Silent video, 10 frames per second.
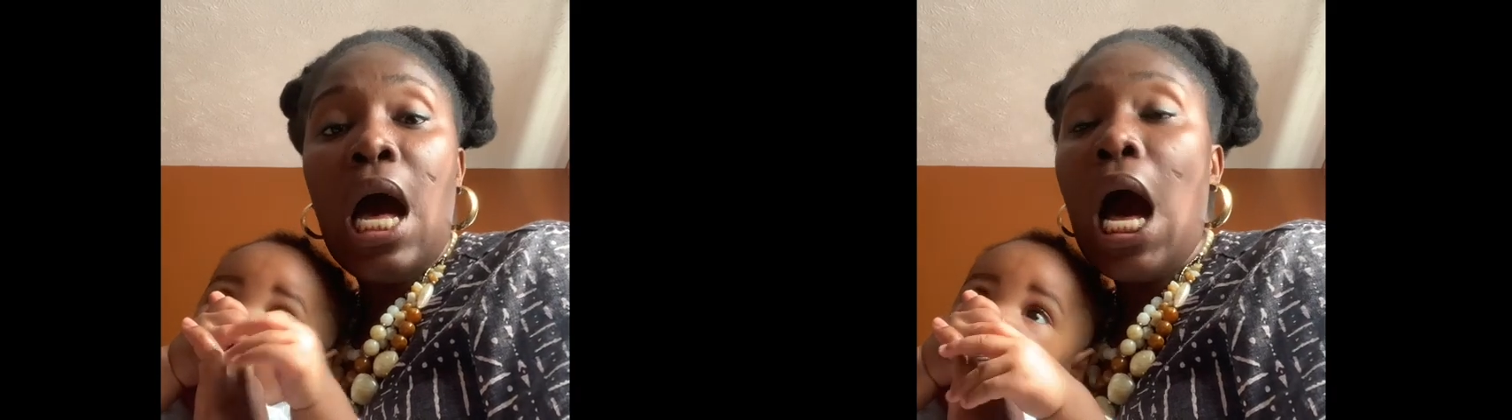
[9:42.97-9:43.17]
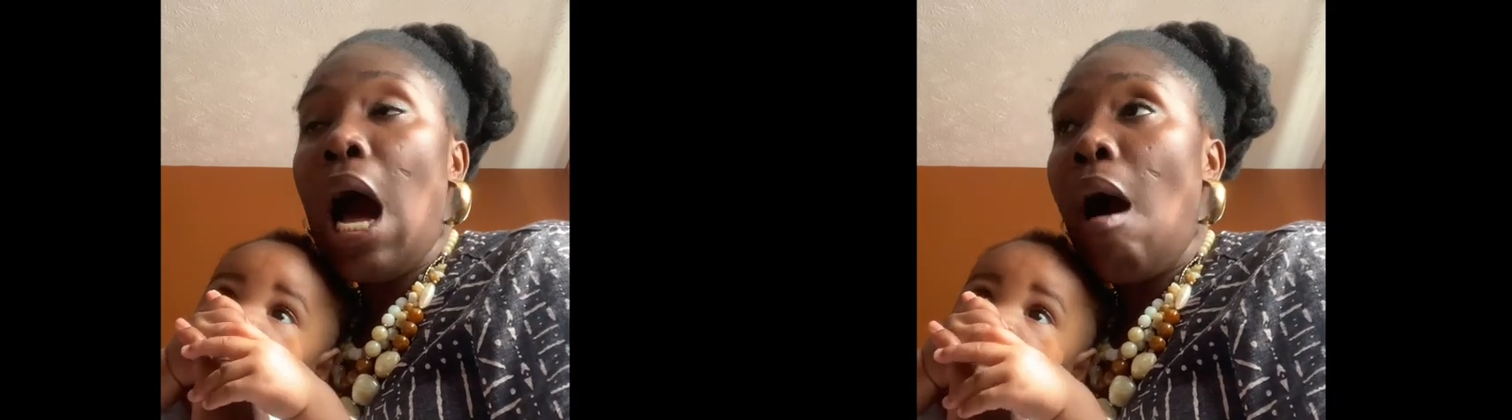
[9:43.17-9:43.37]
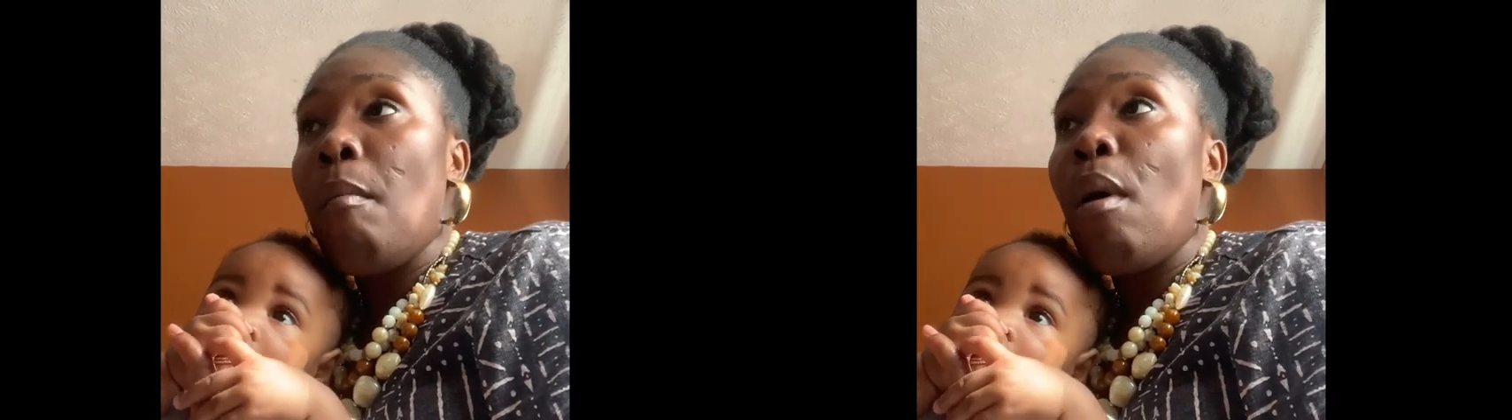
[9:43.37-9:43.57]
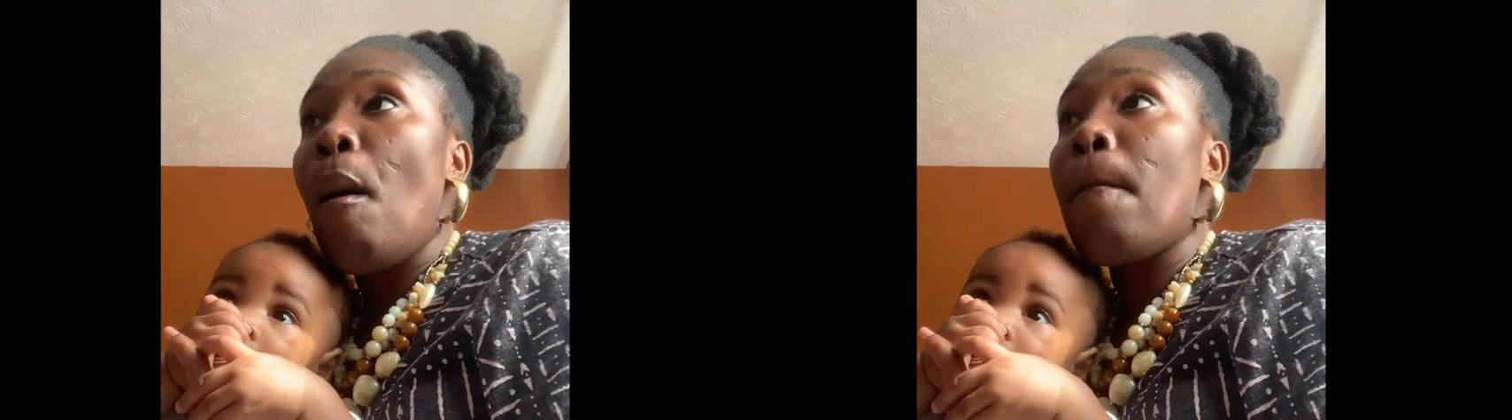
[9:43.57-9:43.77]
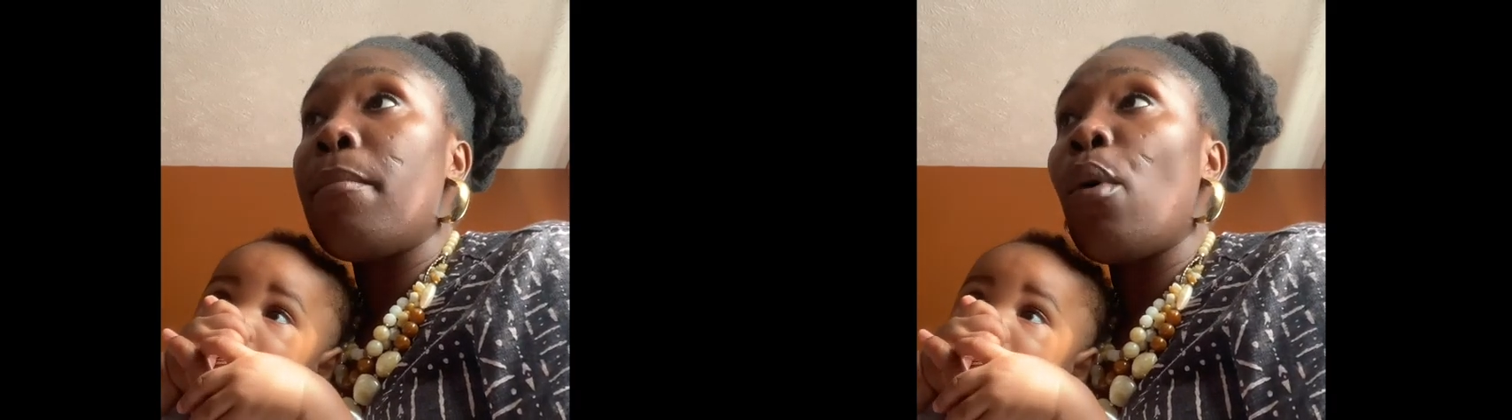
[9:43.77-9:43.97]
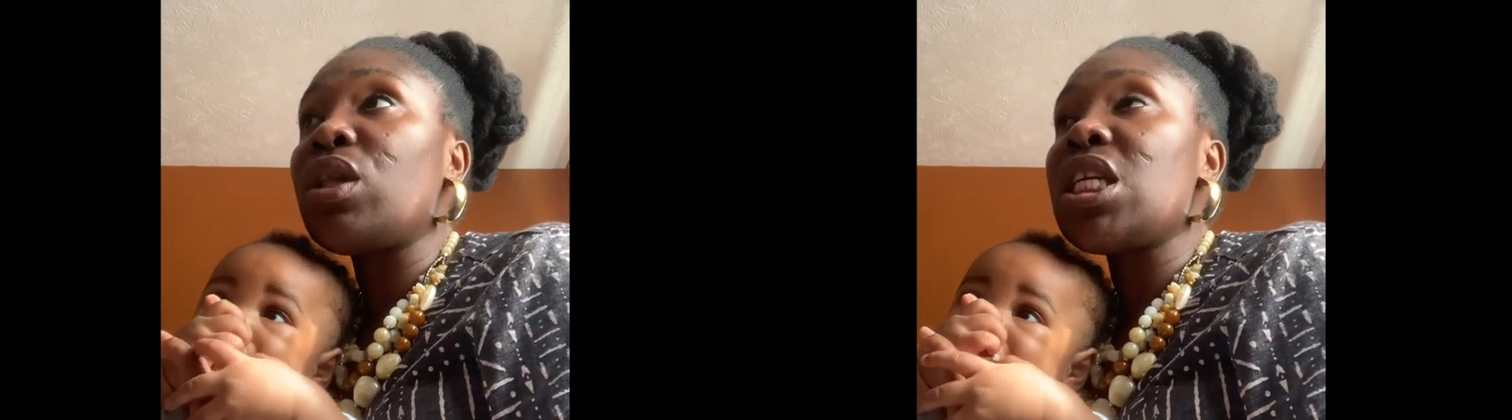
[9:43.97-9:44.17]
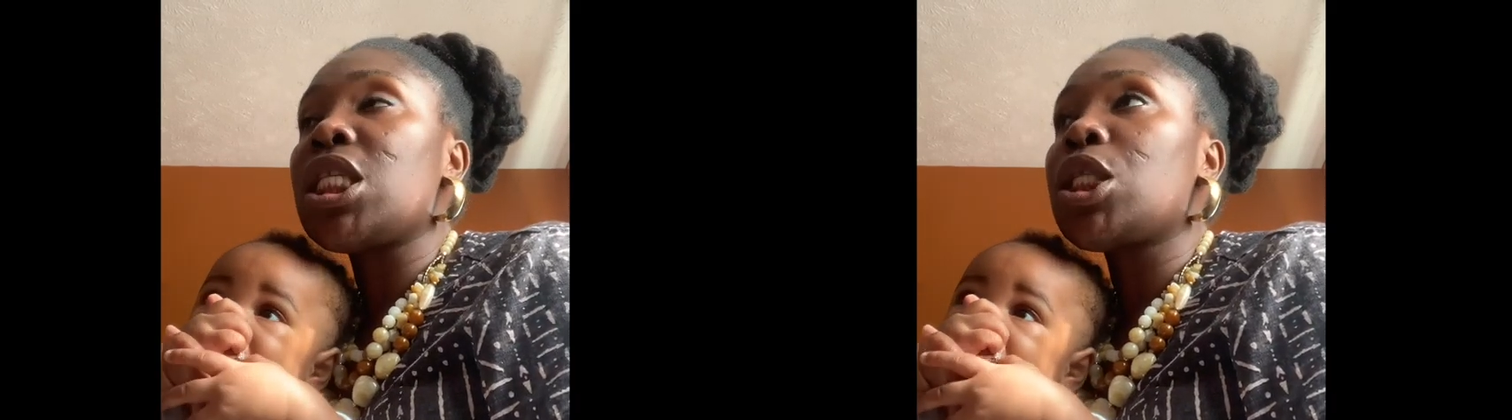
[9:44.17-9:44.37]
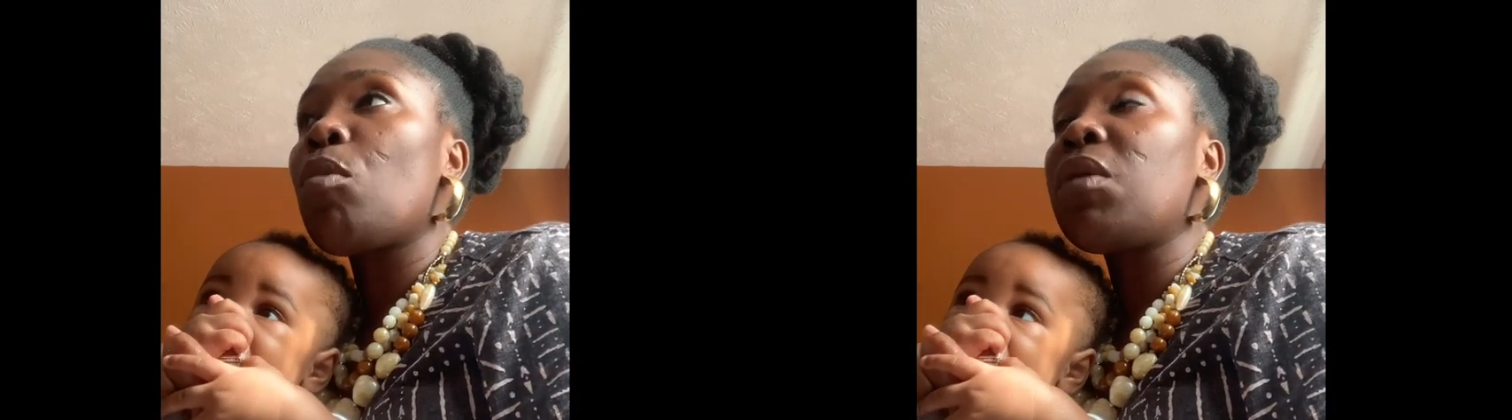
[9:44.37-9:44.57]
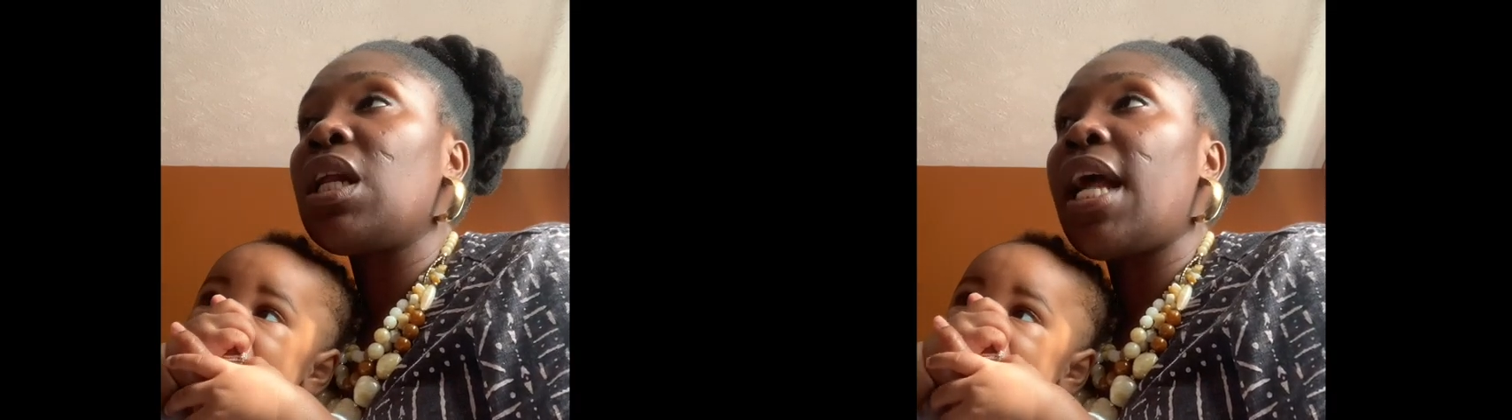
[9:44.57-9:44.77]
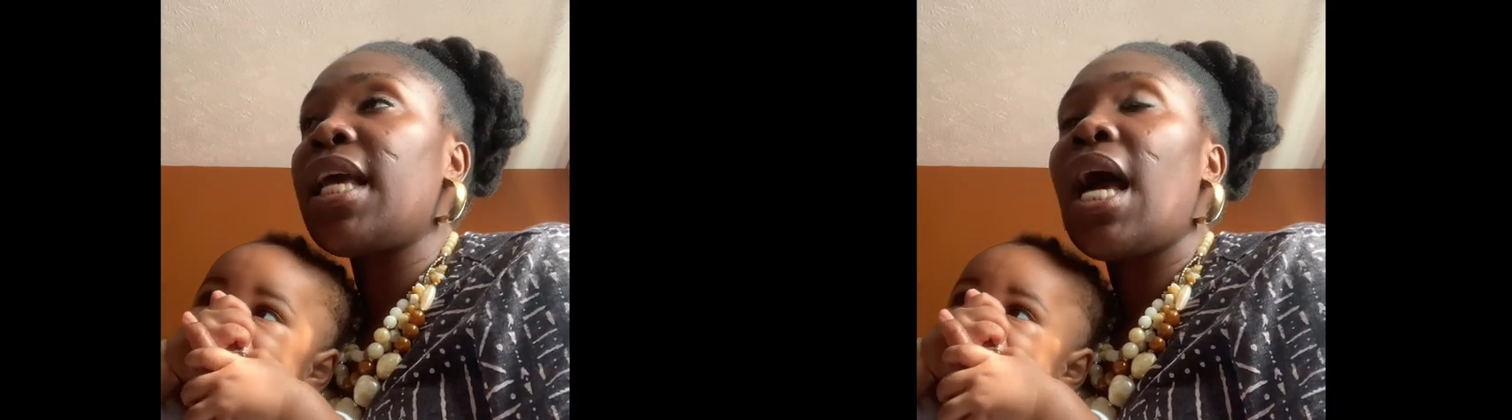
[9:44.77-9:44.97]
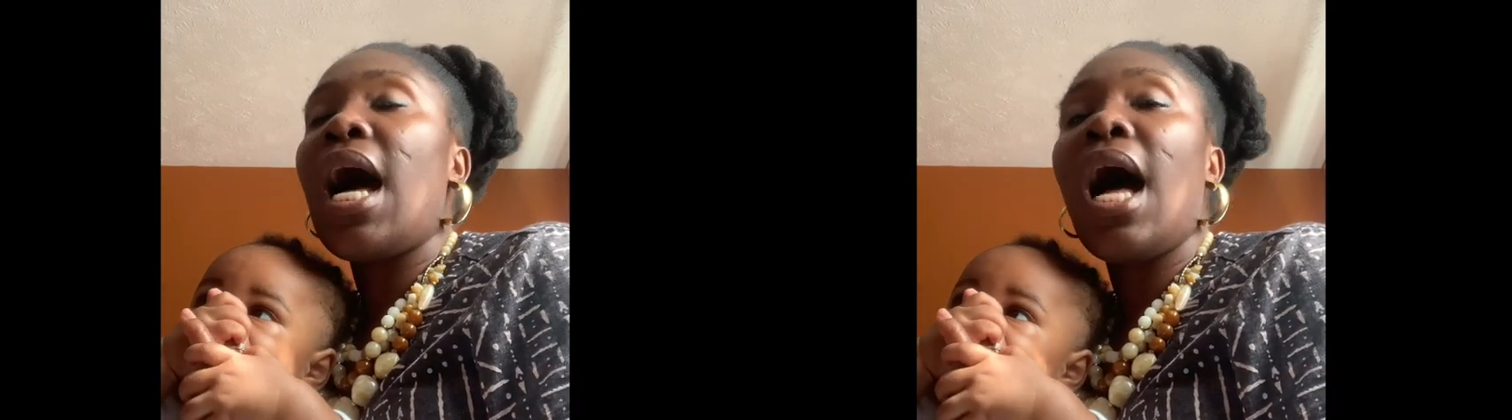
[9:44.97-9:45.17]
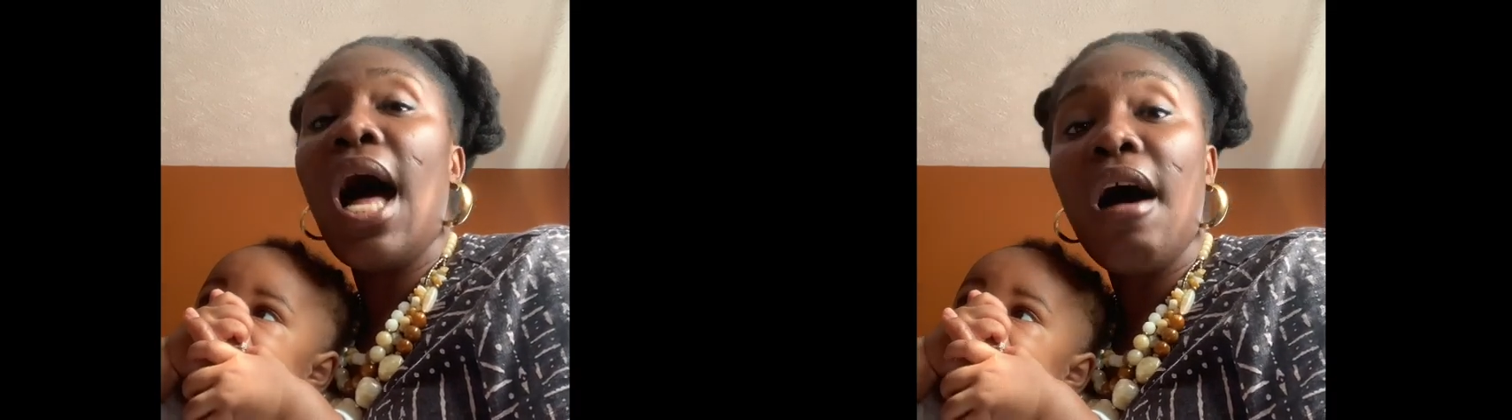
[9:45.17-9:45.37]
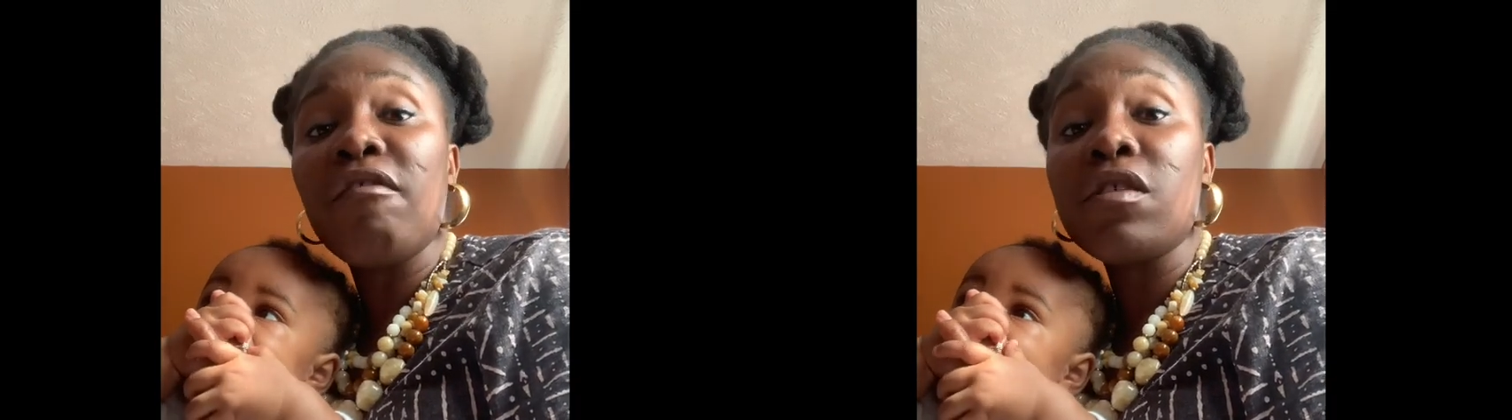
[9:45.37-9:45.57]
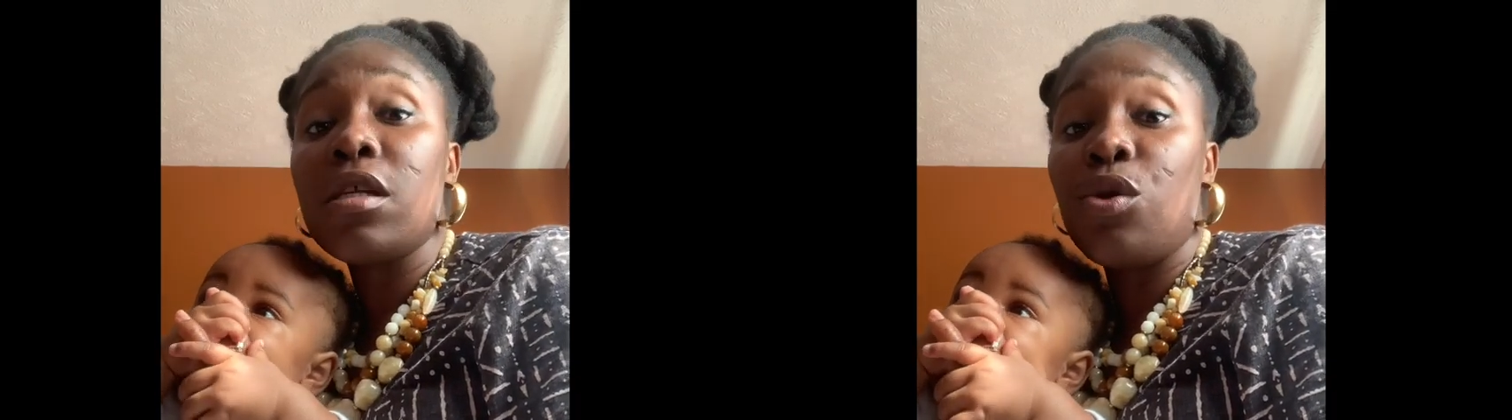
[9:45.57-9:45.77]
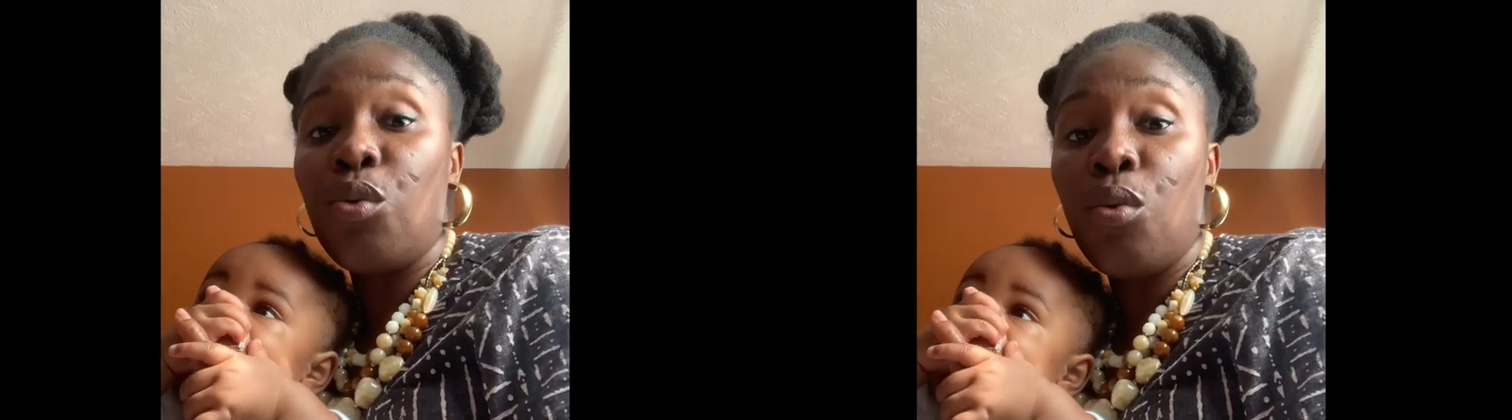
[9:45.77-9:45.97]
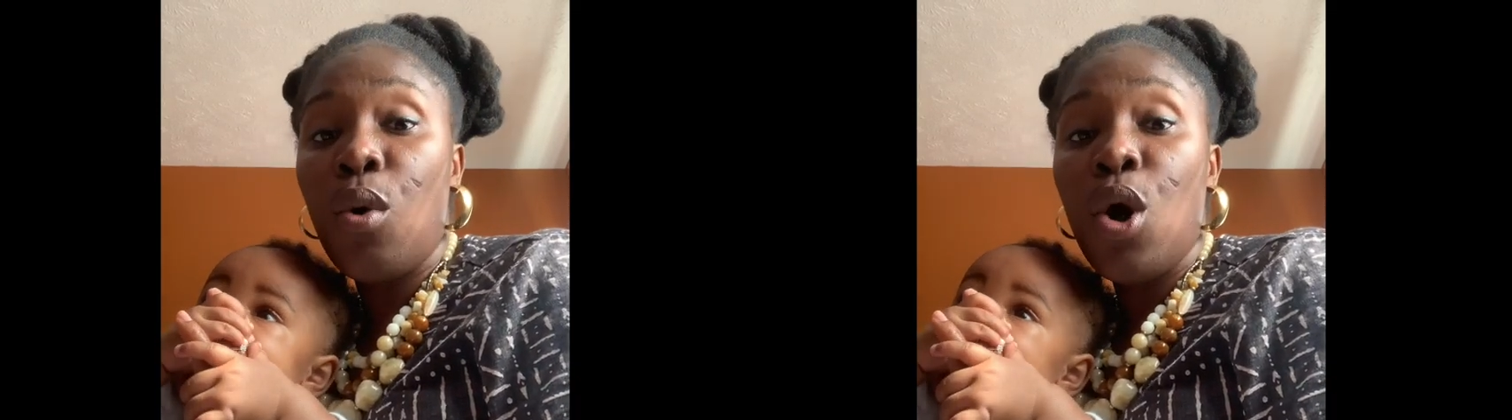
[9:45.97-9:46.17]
but it's something that you have to do.